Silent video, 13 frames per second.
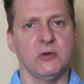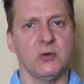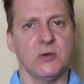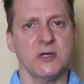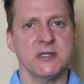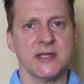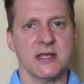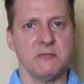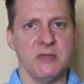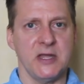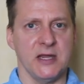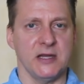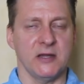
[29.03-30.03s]
Well, what does that
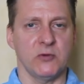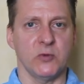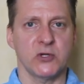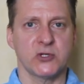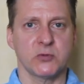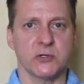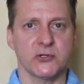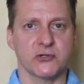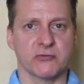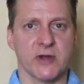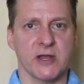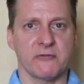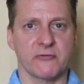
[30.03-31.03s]
mean, and which one's
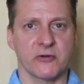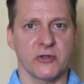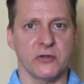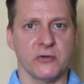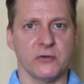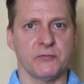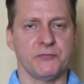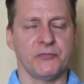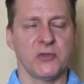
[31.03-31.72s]
right for you?